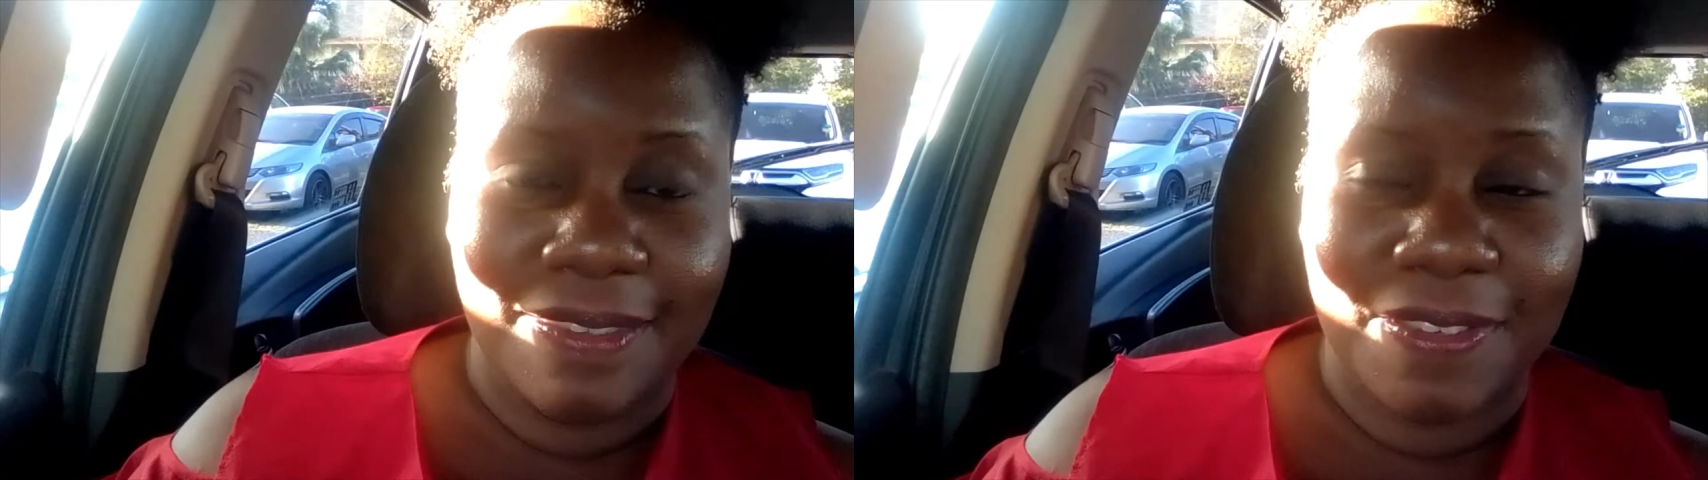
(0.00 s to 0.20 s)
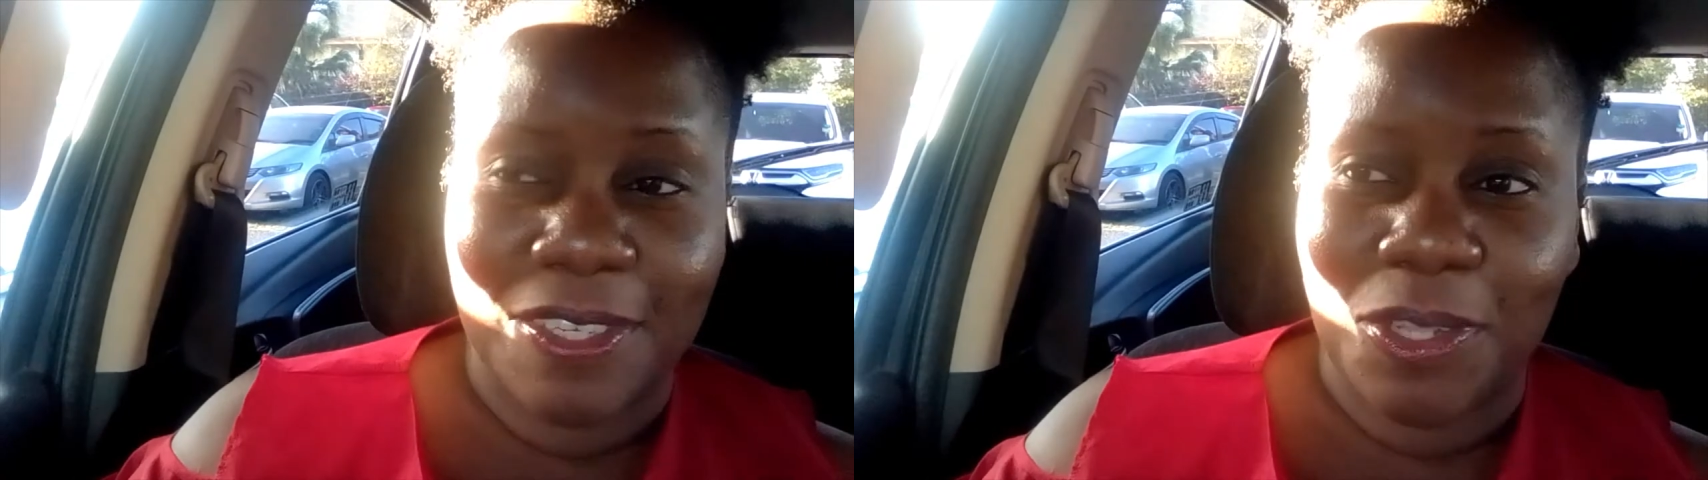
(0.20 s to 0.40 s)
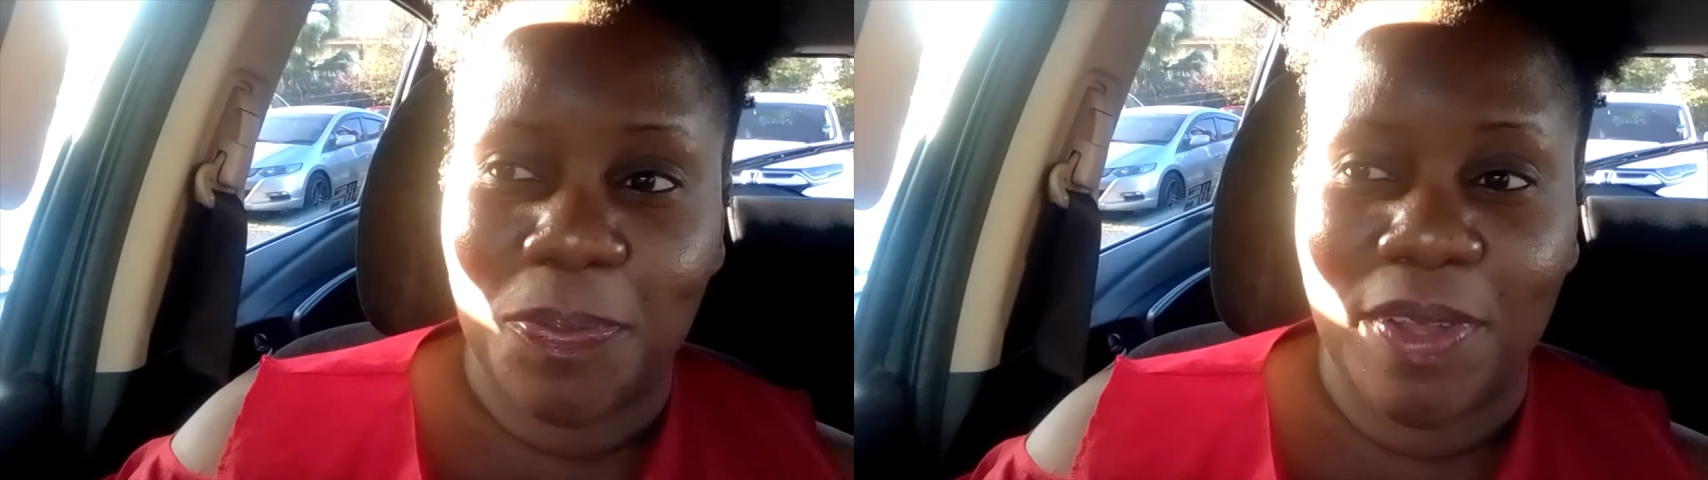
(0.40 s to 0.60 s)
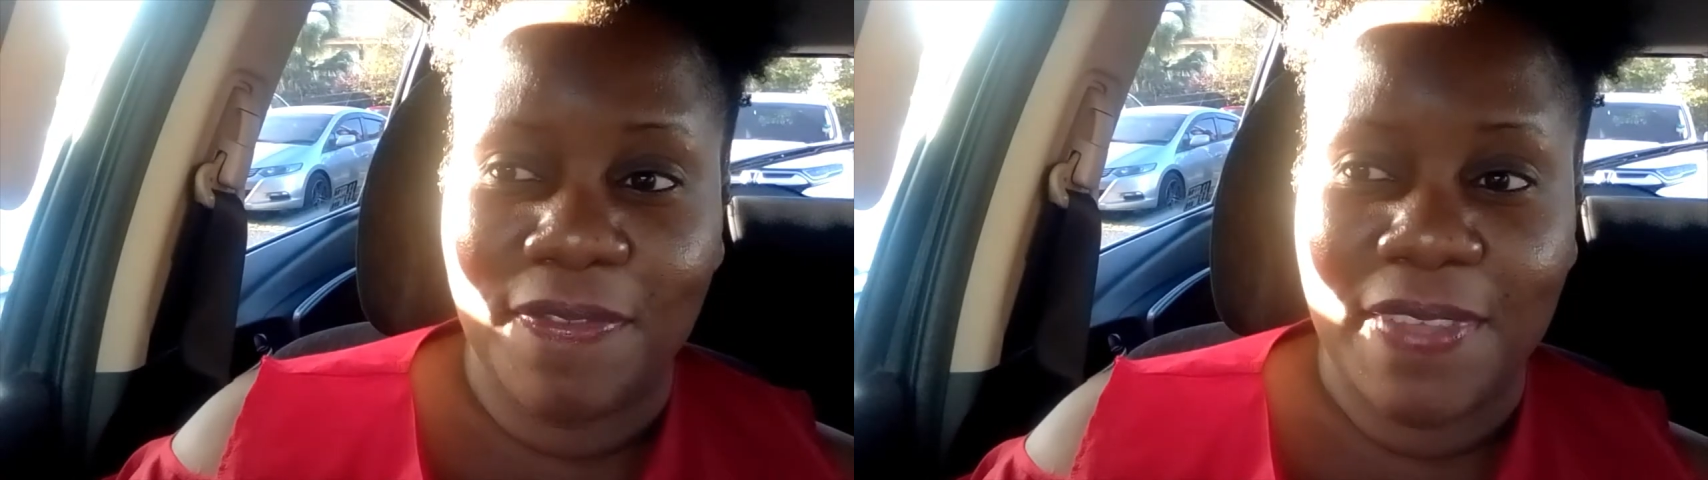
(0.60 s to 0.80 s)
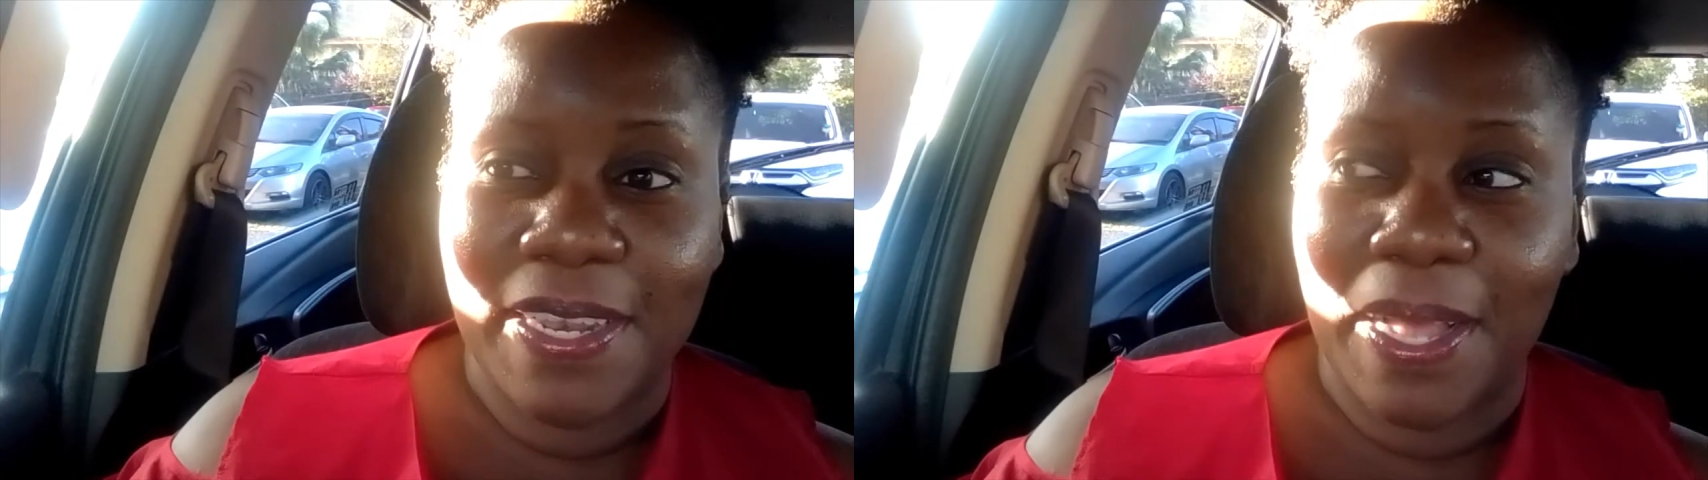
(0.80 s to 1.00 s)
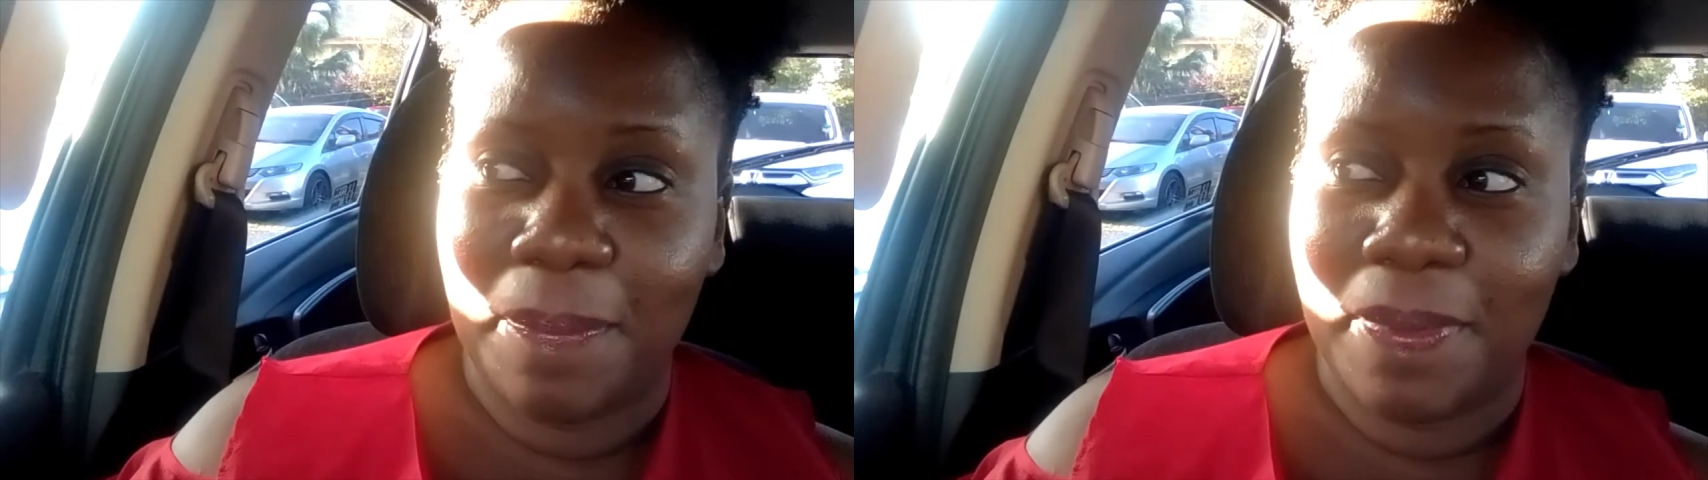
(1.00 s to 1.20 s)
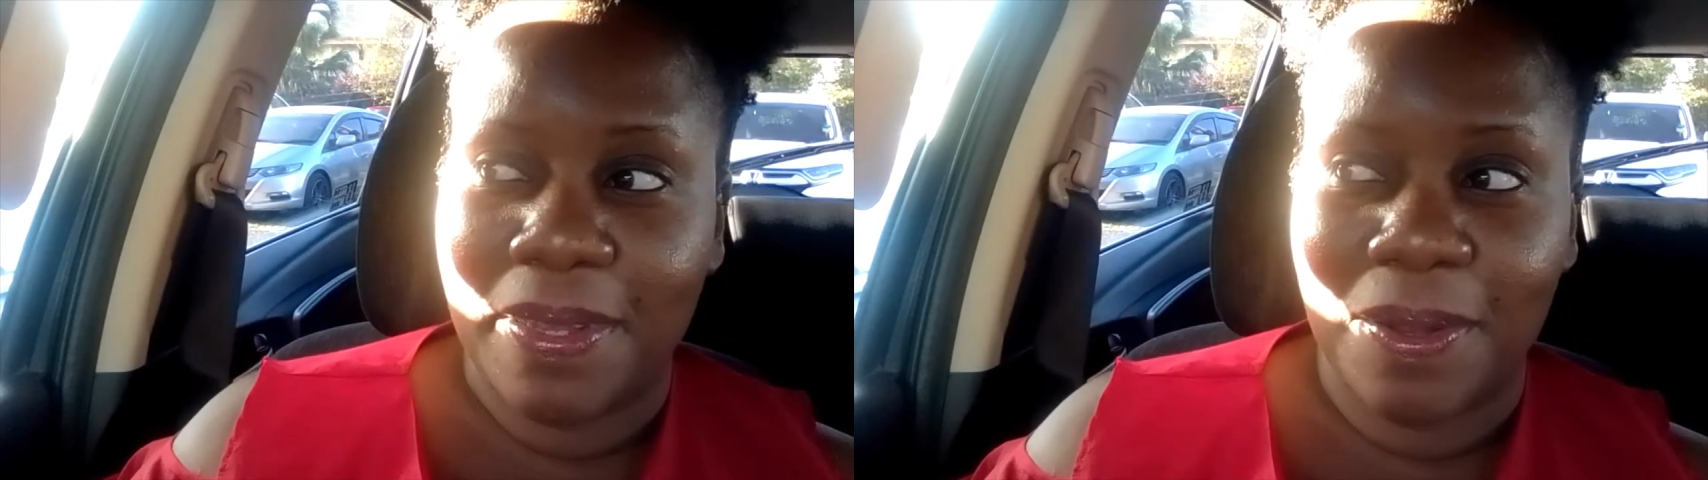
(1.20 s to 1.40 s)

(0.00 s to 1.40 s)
If you get up and feel happy,